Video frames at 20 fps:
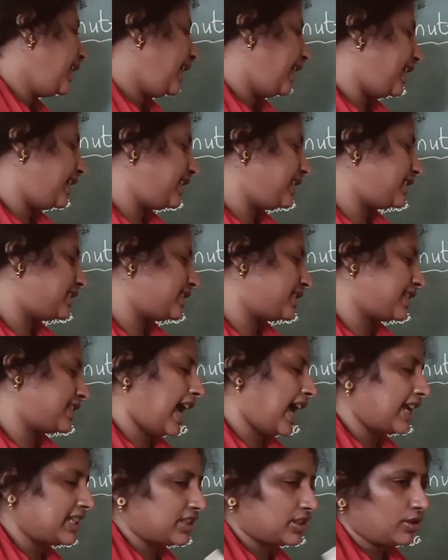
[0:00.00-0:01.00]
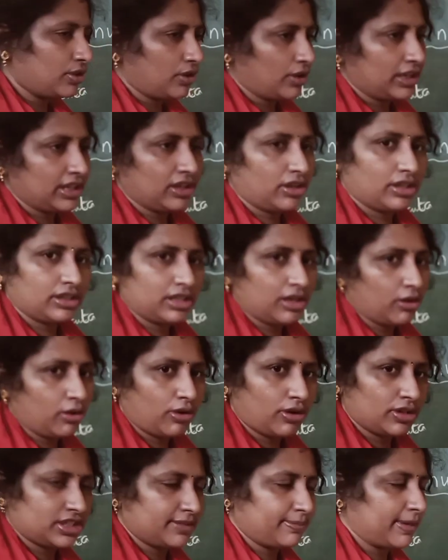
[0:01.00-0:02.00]
it starts growing on the
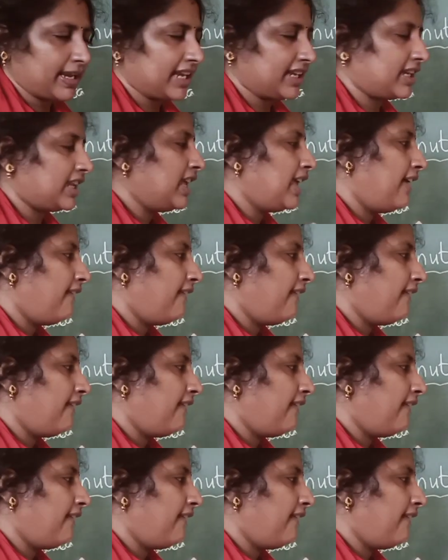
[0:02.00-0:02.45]
host plant,